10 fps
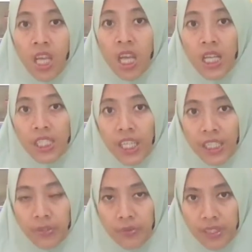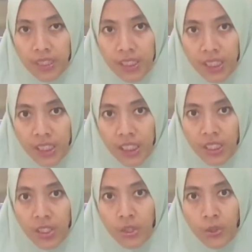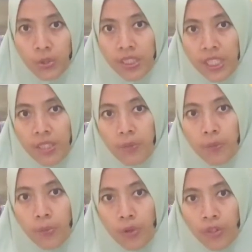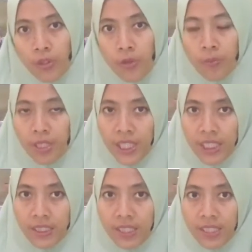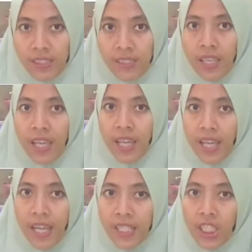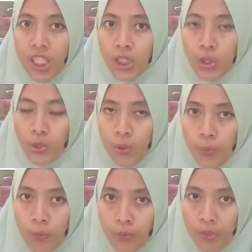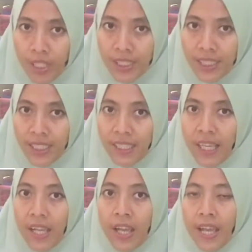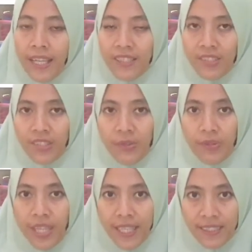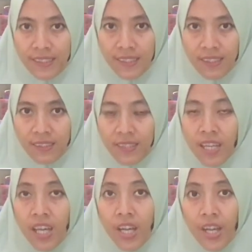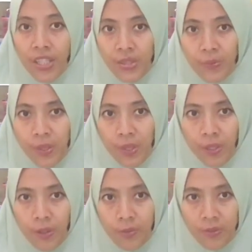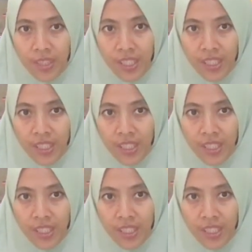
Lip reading: The activity could get more complicated and incorporating extra vehicles and small objects